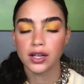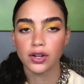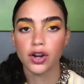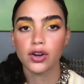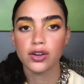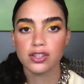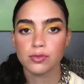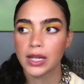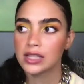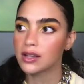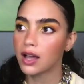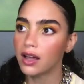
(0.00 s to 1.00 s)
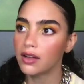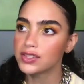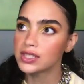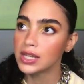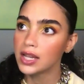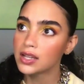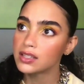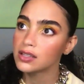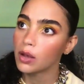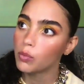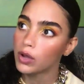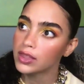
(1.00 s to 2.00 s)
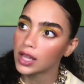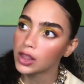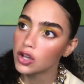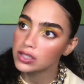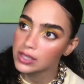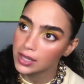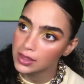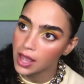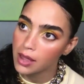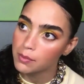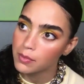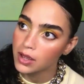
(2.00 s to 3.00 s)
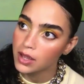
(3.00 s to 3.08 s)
encouragement of seeing someone that looks like them